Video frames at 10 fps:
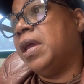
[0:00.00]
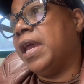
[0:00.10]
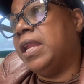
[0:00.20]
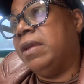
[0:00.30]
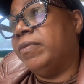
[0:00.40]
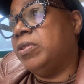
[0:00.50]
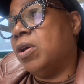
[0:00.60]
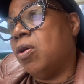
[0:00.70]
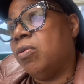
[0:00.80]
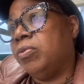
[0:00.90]
And even
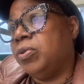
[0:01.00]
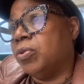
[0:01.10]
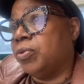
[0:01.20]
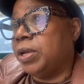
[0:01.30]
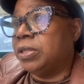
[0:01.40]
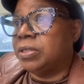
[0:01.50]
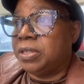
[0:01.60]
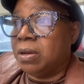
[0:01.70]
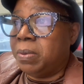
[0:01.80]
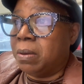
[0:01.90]
though you agree to
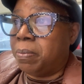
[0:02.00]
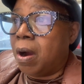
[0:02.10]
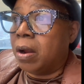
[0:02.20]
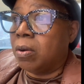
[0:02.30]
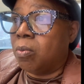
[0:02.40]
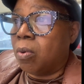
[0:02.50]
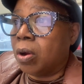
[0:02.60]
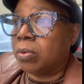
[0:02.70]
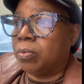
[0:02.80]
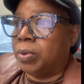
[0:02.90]
still be a part of
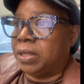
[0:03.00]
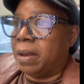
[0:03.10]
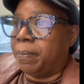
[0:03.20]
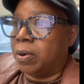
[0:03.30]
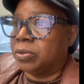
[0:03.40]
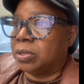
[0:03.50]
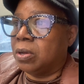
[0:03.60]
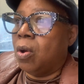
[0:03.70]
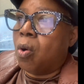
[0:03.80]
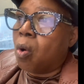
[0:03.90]
work with that person
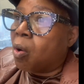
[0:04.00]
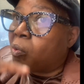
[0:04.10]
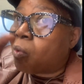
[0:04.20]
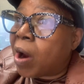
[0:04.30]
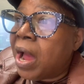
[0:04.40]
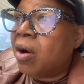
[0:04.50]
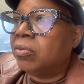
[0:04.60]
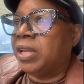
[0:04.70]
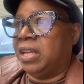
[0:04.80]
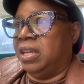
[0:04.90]
or around
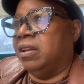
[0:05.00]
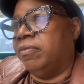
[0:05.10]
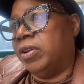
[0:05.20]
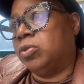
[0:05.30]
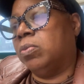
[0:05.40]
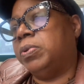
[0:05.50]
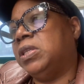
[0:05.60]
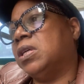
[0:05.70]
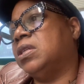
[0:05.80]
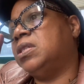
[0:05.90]
that individual,
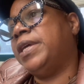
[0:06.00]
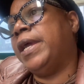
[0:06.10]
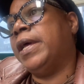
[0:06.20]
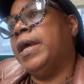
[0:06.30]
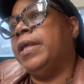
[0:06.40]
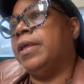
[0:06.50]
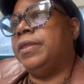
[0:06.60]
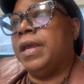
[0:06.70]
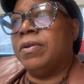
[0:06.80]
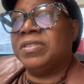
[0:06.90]
please understand that
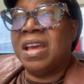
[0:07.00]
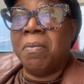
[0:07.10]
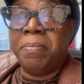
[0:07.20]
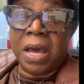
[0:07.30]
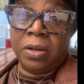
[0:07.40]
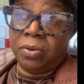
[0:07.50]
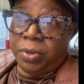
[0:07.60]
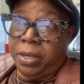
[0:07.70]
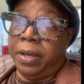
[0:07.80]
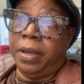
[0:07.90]
there is now
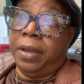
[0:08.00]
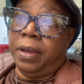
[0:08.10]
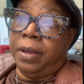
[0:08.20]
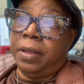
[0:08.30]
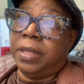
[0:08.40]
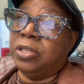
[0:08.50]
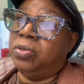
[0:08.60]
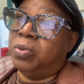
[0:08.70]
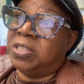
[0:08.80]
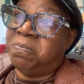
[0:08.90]
boundary that
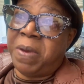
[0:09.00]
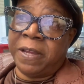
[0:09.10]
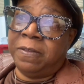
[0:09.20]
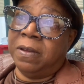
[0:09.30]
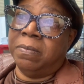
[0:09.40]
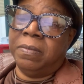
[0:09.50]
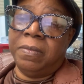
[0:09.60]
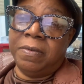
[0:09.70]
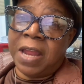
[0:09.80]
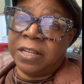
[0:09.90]
you expect them
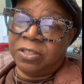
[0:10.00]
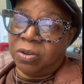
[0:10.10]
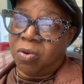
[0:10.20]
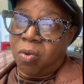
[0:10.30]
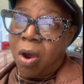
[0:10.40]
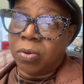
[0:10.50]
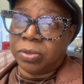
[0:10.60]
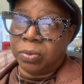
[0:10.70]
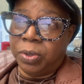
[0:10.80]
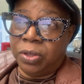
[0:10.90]
not to
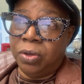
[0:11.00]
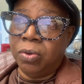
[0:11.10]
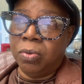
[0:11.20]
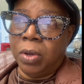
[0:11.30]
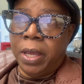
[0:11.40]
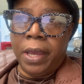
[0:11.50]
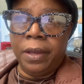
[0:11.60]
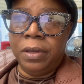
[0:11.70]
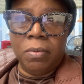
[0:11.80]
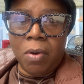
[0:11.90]
cross with you,
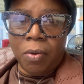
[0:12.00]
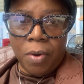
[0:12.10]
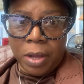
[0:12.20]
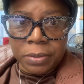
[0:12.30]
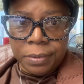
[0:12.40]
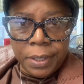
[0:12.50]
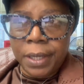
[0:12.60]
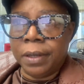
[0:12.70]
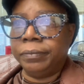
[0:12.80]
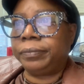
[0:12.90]
and you won't cross with them.